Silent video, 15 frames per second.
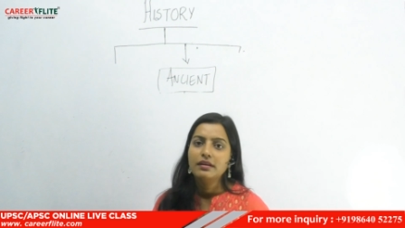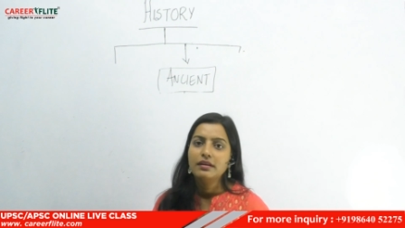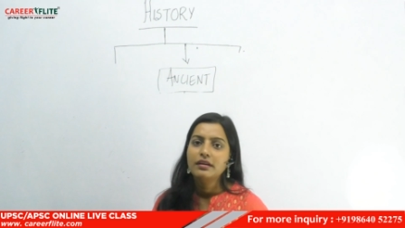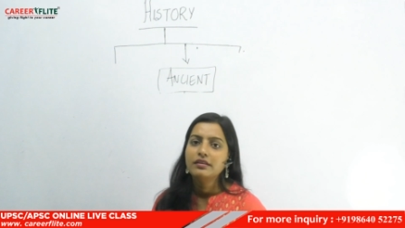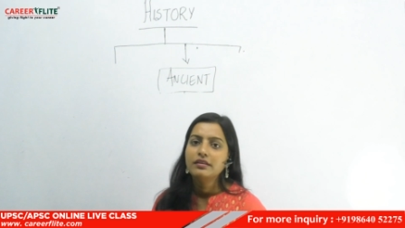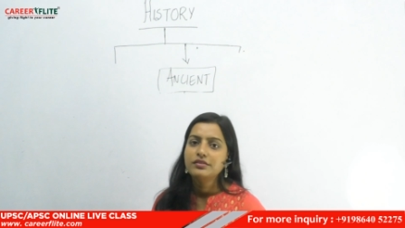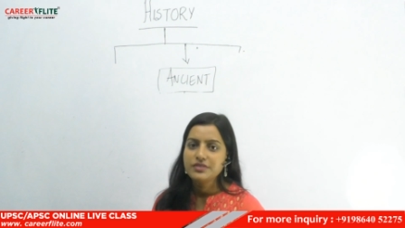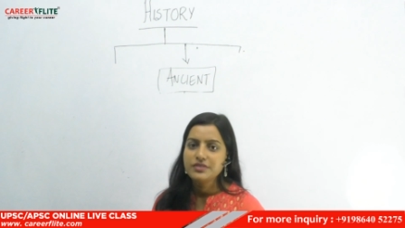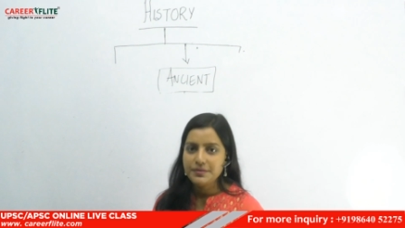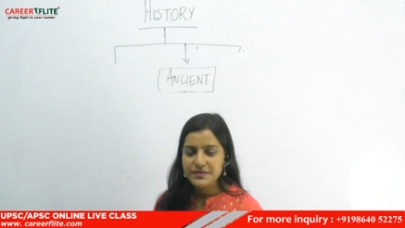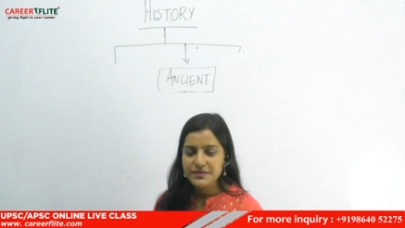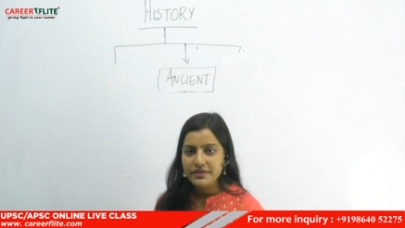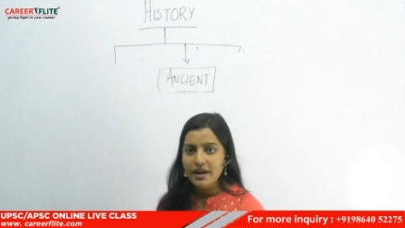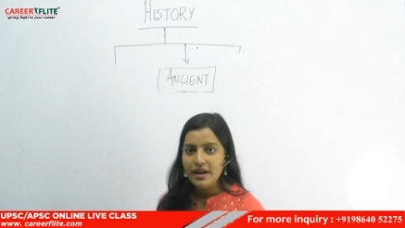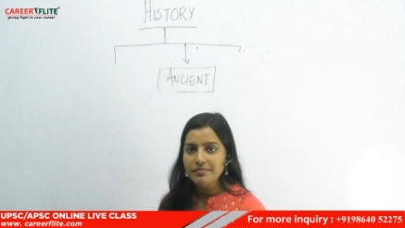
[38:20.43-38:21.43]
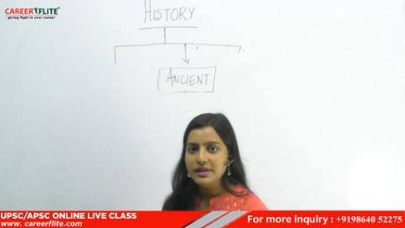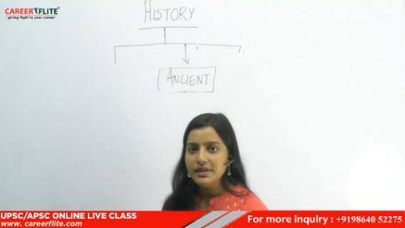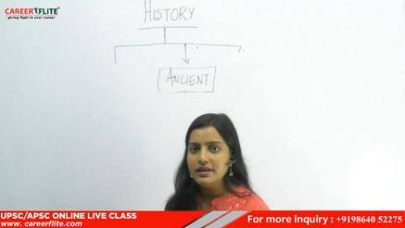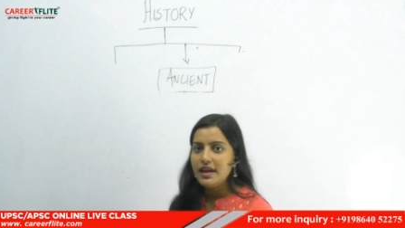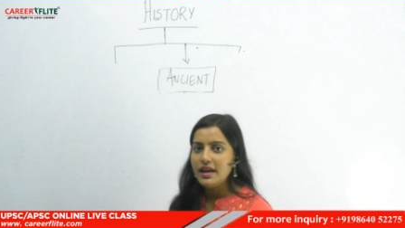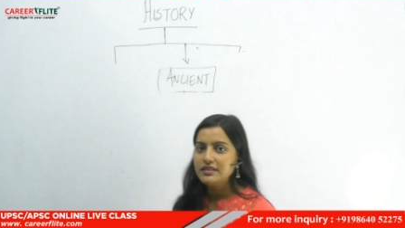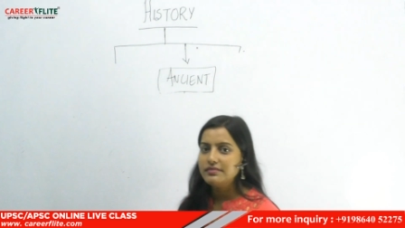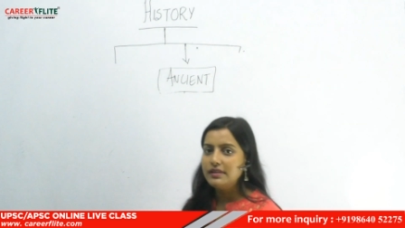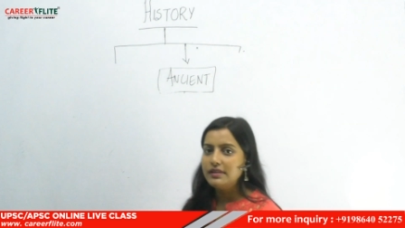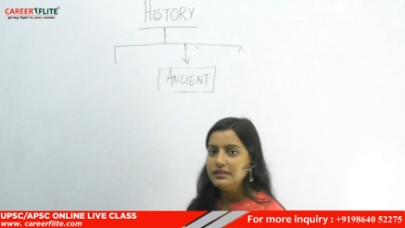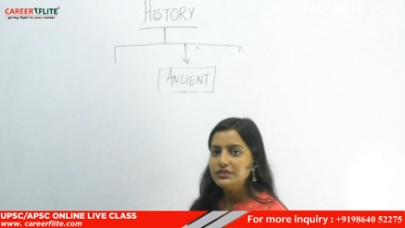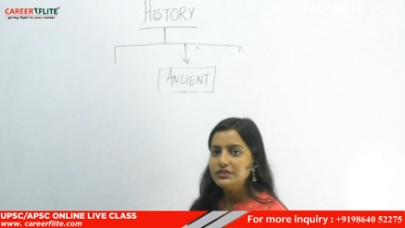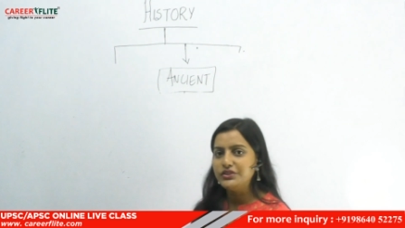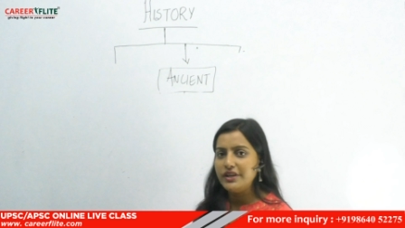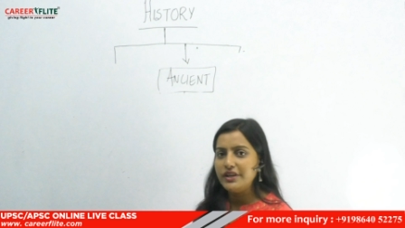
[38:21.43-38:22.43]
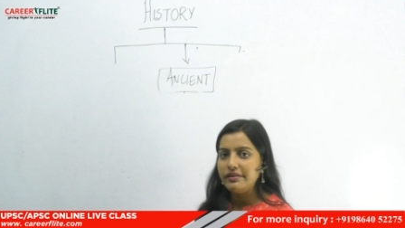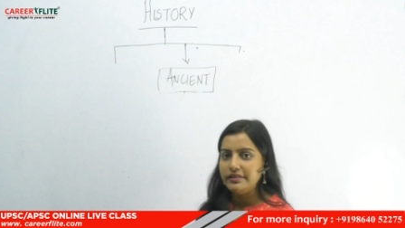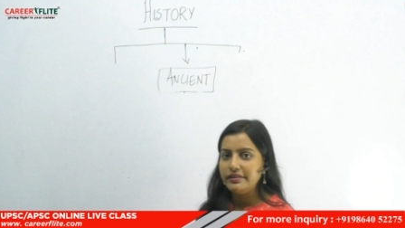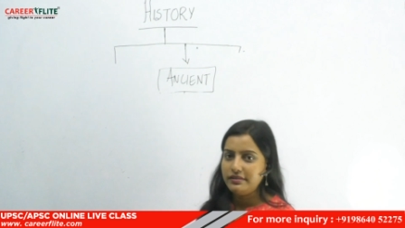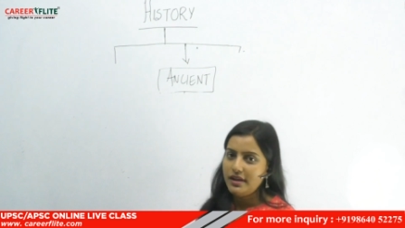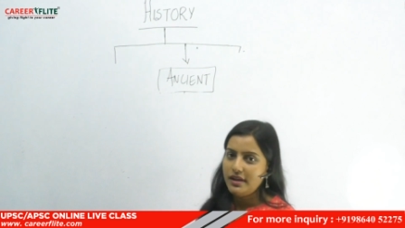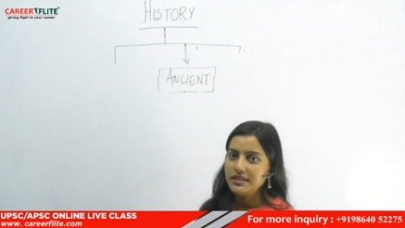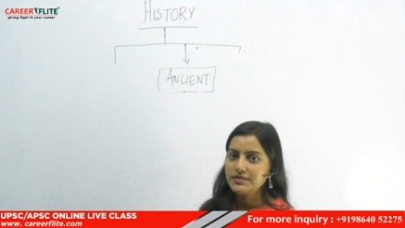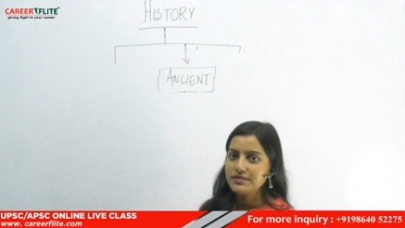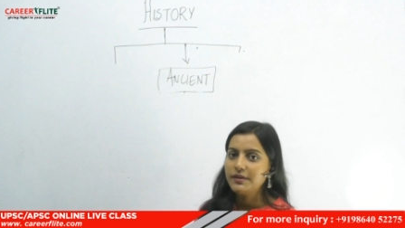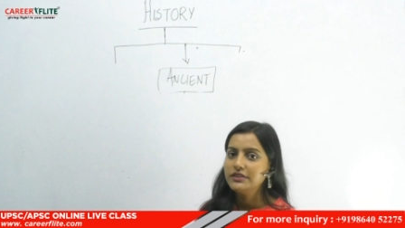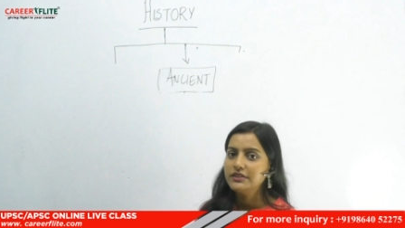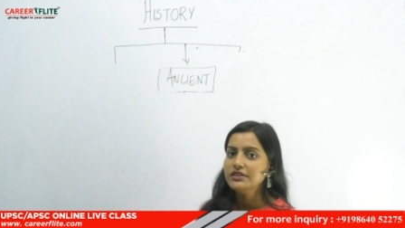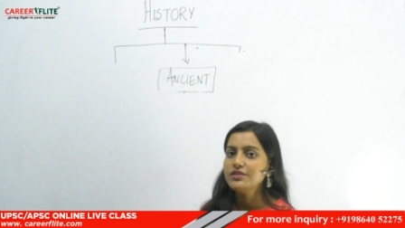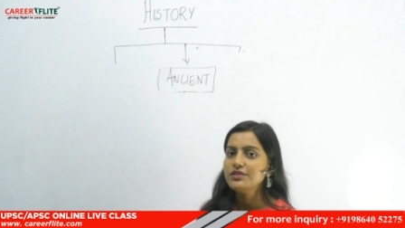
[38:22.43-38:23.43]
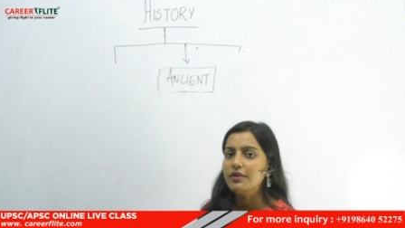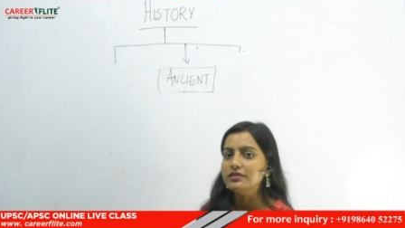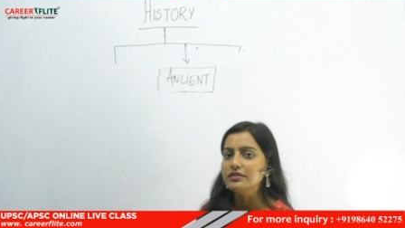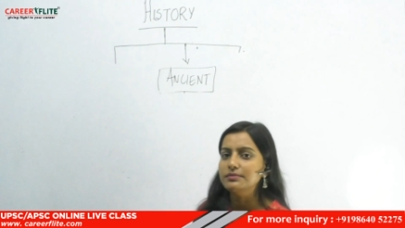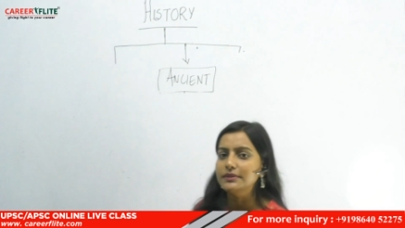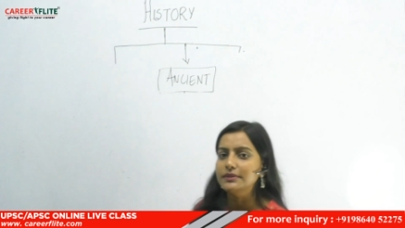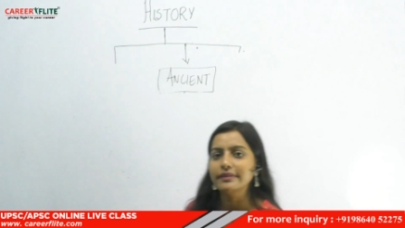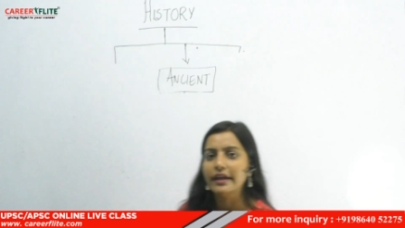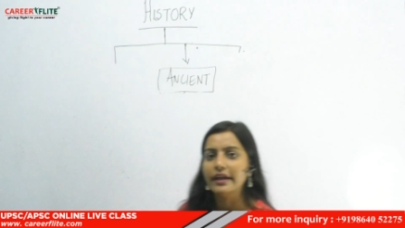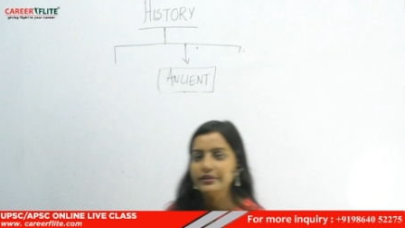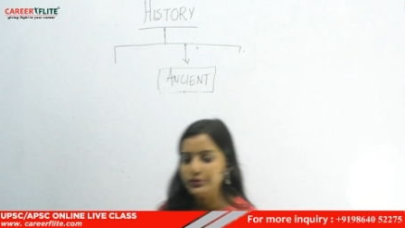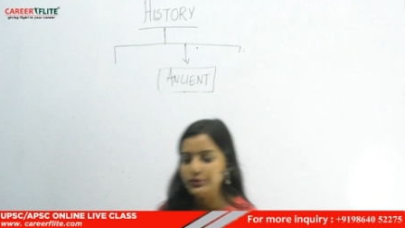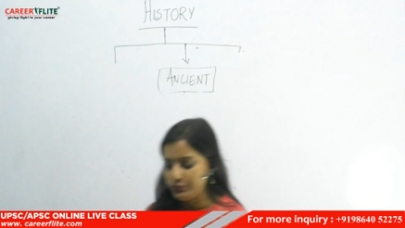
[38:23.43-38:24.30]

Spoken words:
subscribe it as well as share it as much as possible. Thank you.